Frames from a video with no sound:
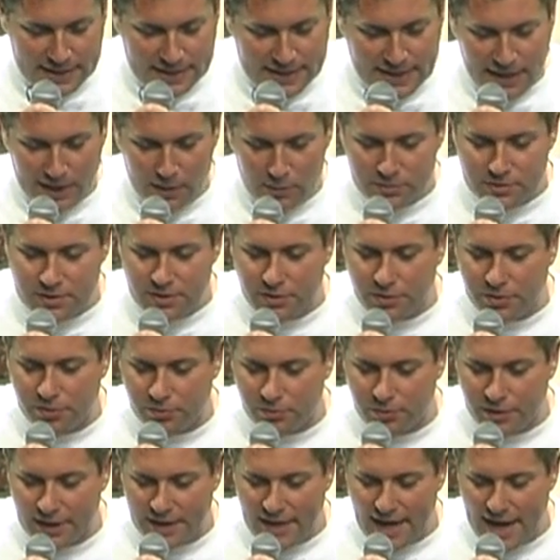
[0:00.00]
count to
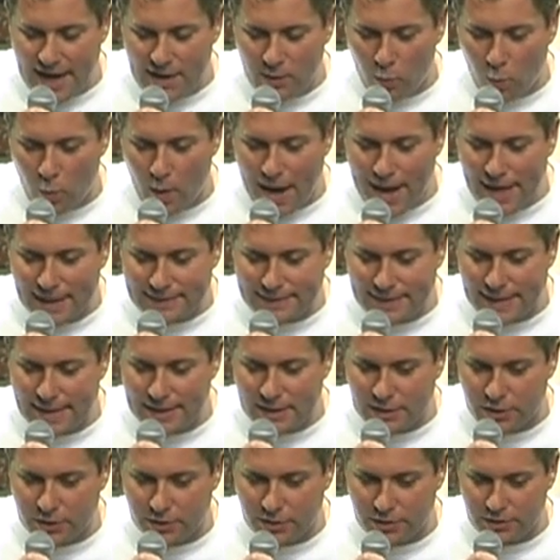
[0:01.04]
three, and whack
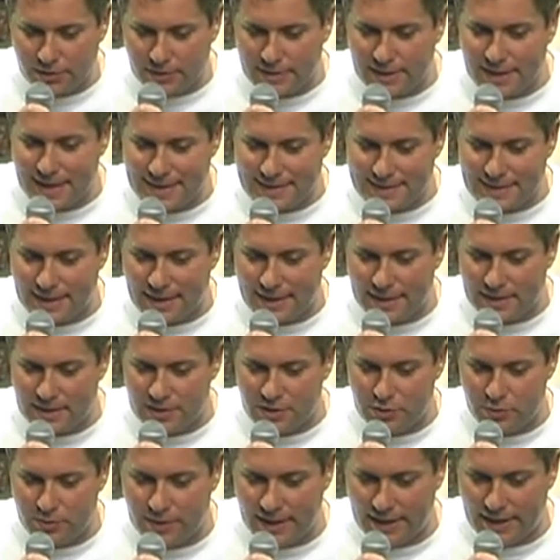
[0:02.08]
that curtain as hard
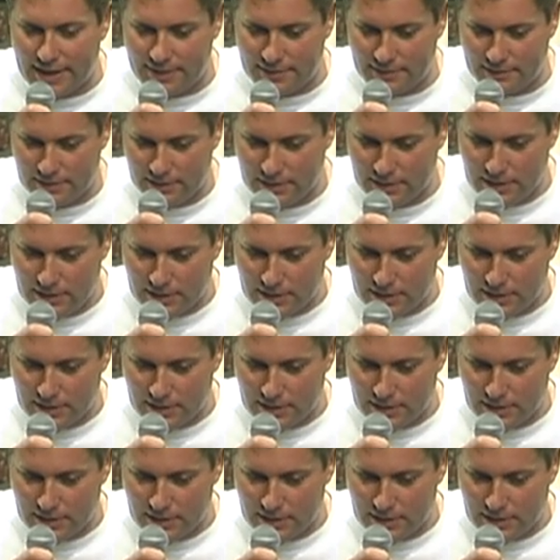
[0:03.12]
as you can.